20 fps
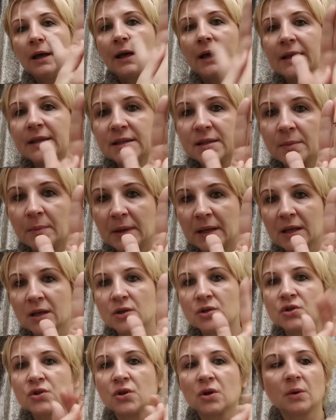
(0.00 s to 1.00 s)
it's a
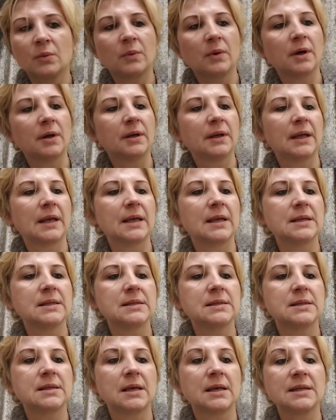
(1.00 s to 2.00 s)
miniature one.
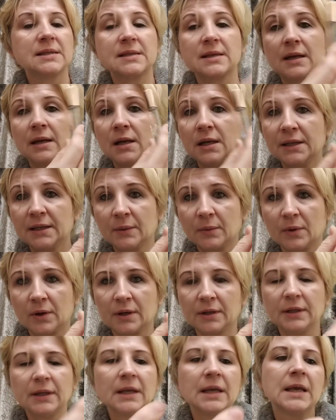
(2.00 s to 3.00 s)
It's an Aldi
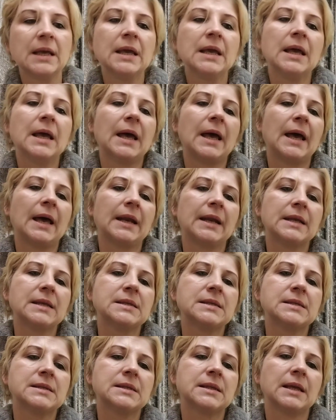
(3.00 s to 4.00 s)
one, and
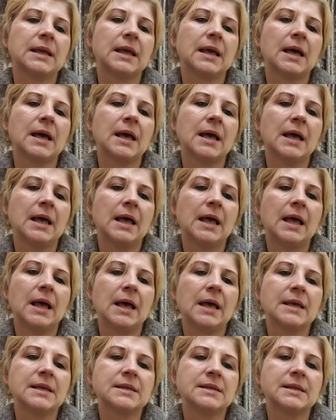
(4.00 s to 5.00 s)
it's the
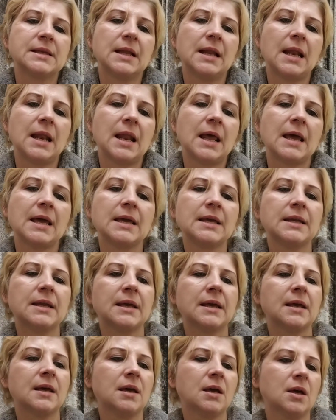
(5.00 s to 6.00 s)

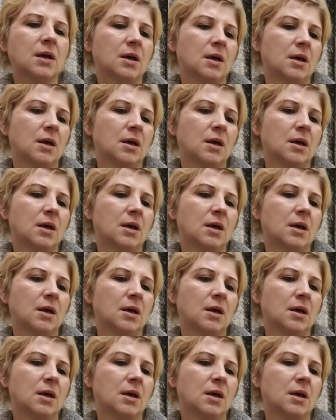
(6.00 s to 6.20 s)
Lady